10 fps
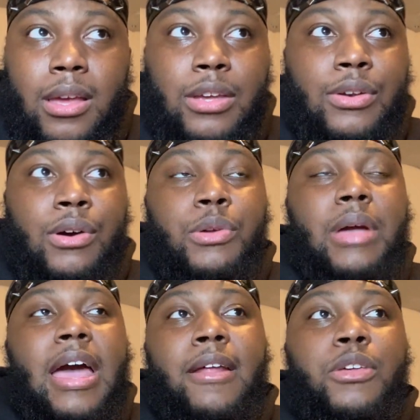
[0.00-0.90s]
you know you
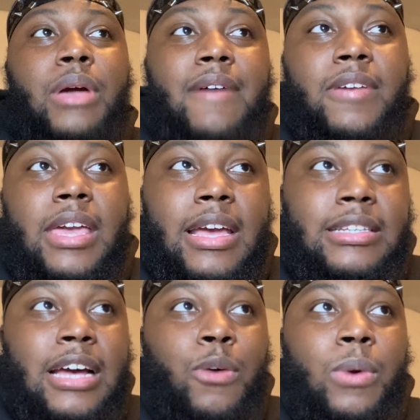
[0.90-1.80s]
had a, you having
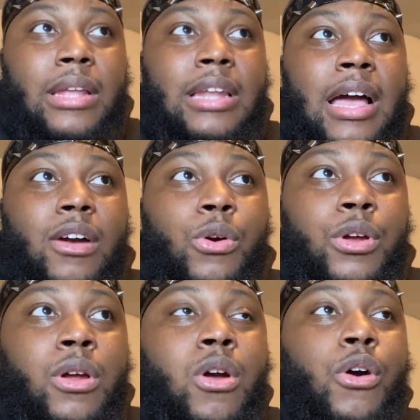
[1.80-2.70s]
kids out of wedlock
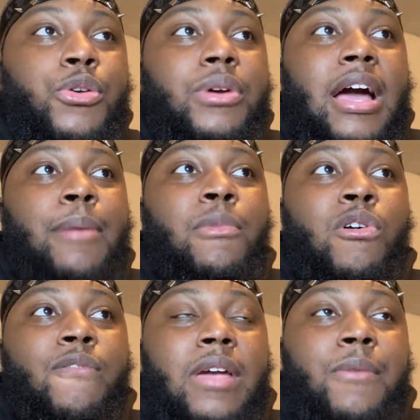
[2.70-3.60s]
or or you kind of
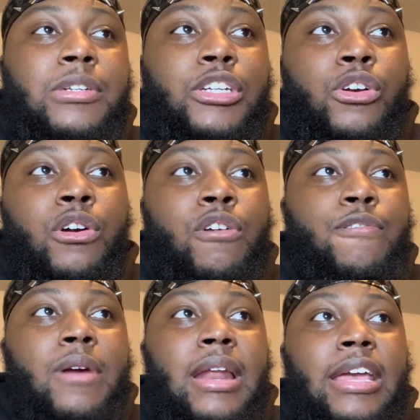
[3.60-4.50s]
move in with your
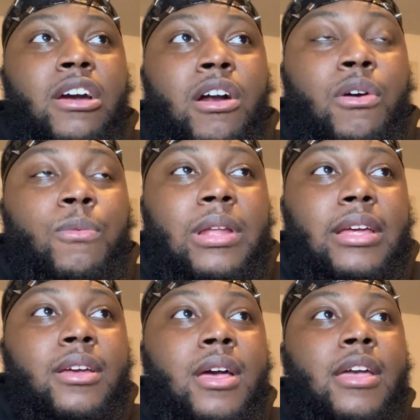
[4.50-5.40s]
girlfriend and y'all don't
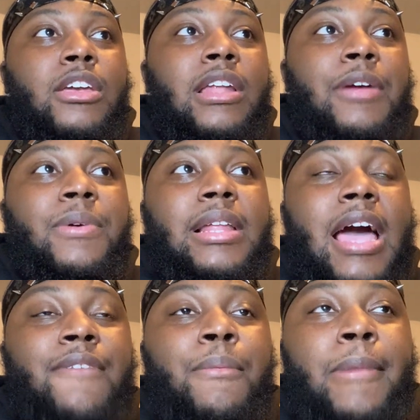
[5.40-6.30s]
really y'all ain't really
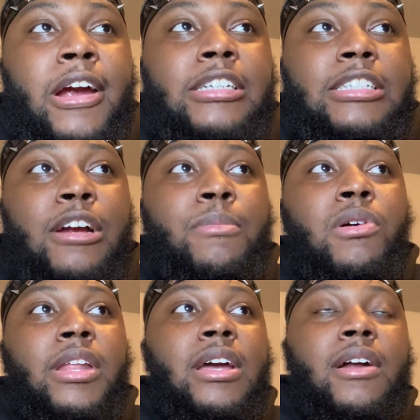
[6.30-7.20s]
have a marriage
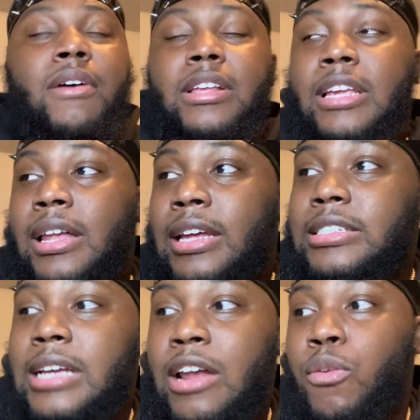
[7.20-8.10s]
ceremony y'all don't y'all ain't
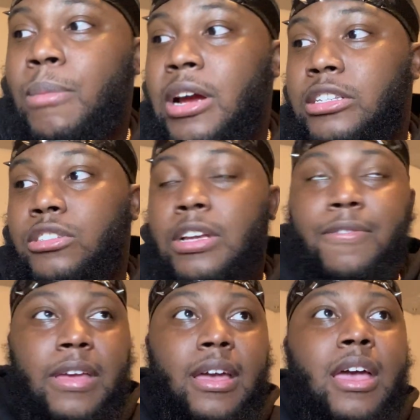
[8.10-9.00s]
sign no marriage
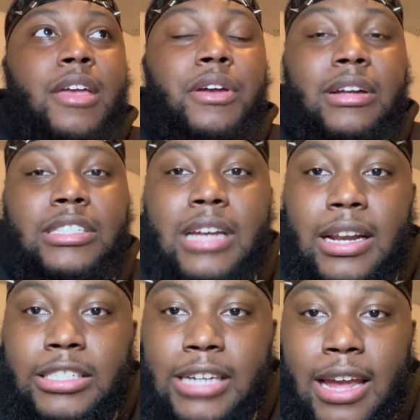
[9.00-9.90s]
certificate y'all just
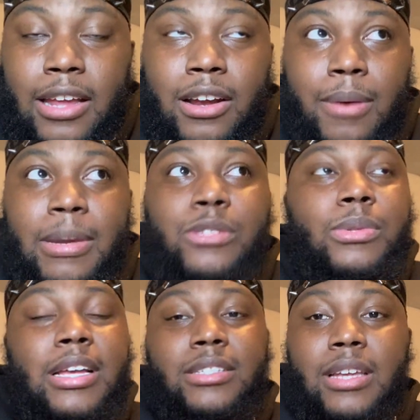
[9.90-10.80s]
kind of shacking up that's
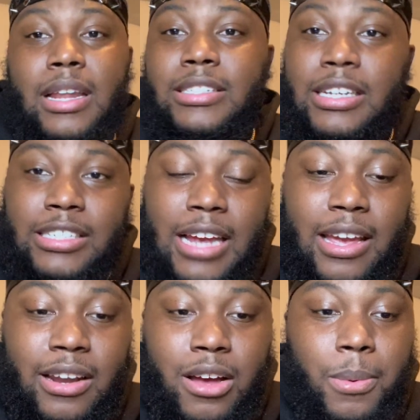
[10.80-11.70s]
what they say they say
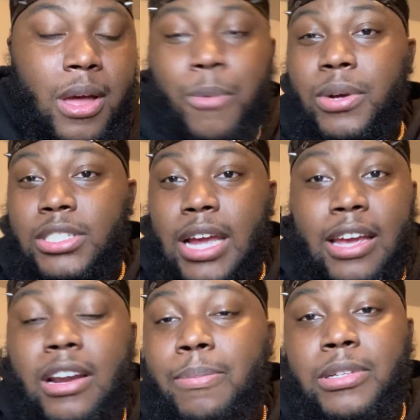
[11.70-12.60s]
shacking up when
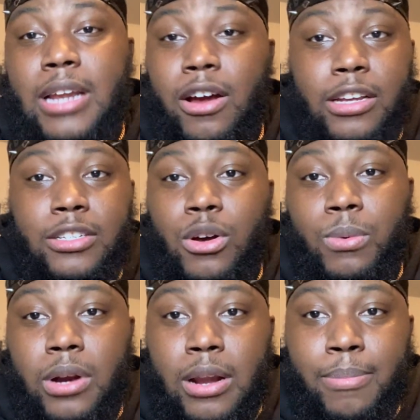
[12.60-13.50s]
shacking up is not is
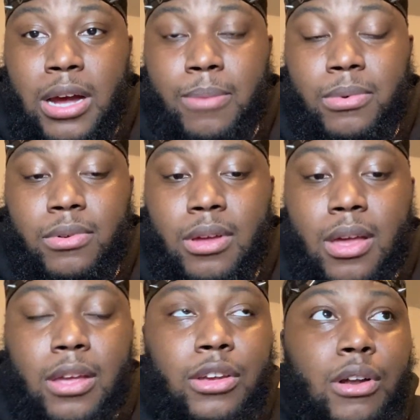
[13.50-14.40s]
nowhere in the bible
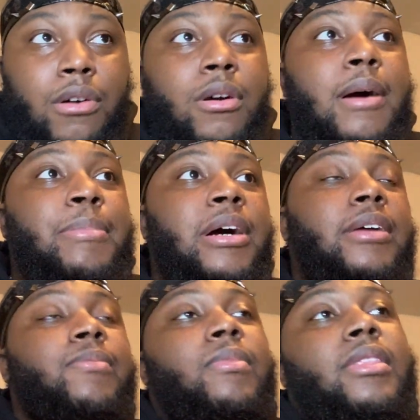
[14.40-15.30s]
you know
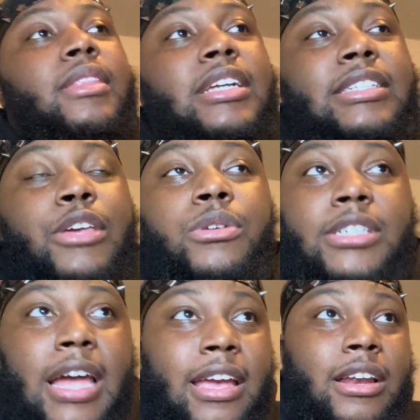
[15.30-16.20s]
but they say you
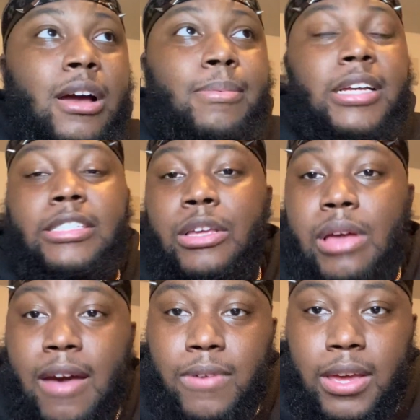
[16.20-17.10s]
shacking up they say
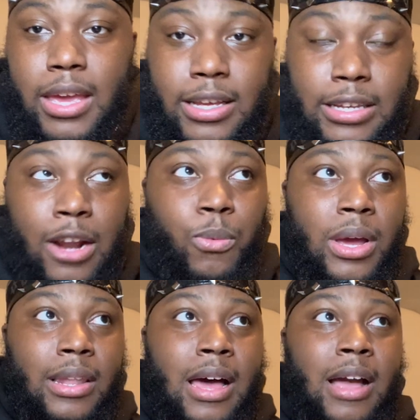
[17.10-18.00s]
you having kids out of
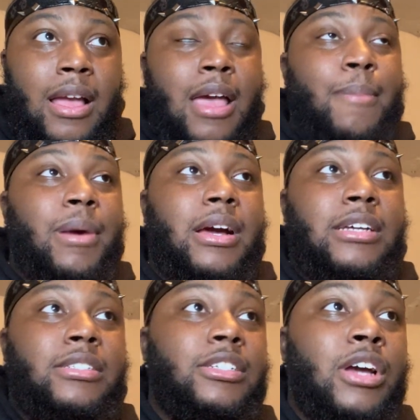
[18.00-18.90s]
wedlock
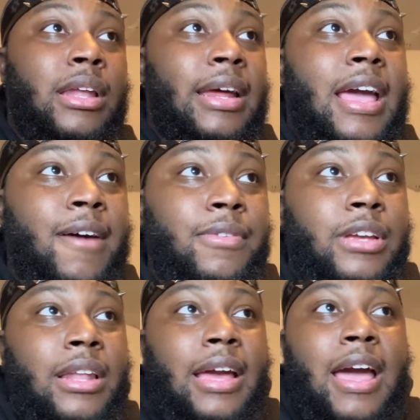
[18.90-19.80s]
because y'all ain't have
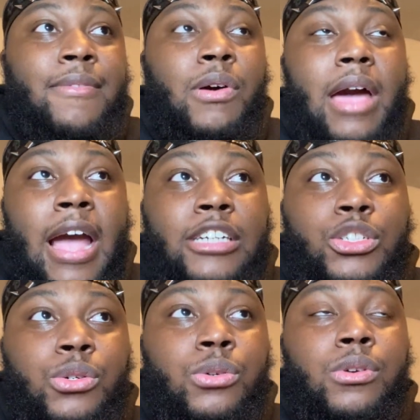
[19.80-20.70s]
y'all ain't have no
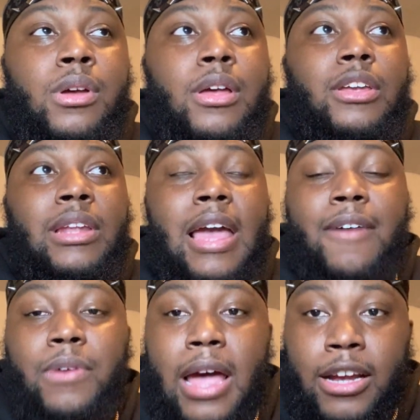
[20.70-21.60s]
actual y'all ain't
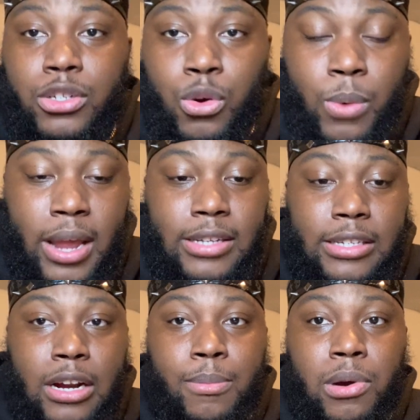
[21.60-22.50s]
have an actual wedding
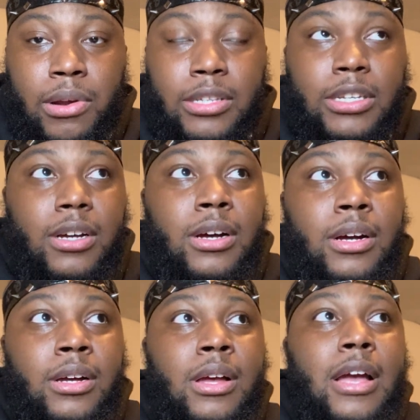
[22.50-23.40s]
ceremony to
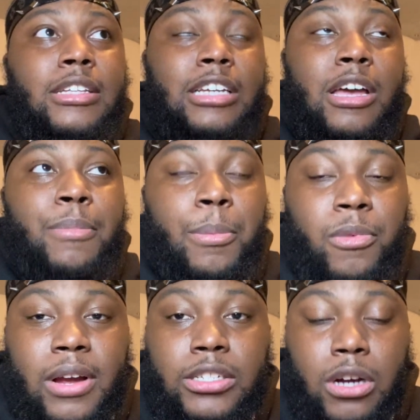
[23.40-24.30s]
uh to
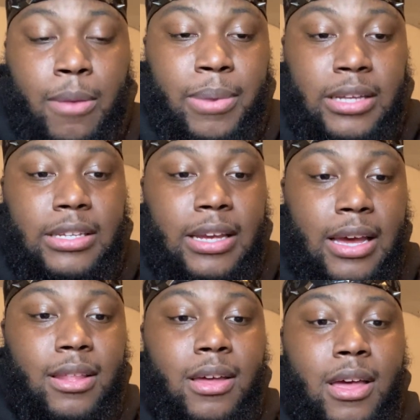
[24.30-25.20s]
commemorate y'all being
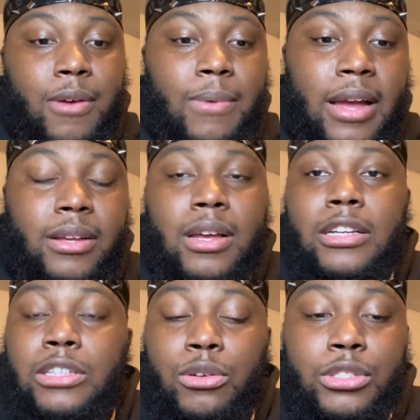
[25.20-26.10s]
together right
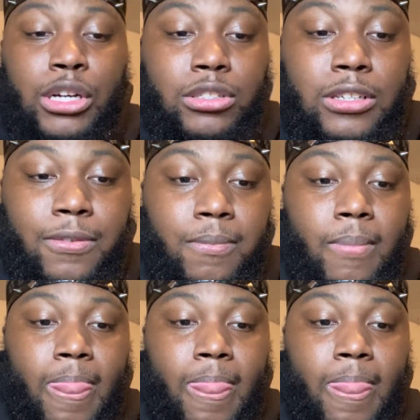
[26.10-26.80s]
so joseph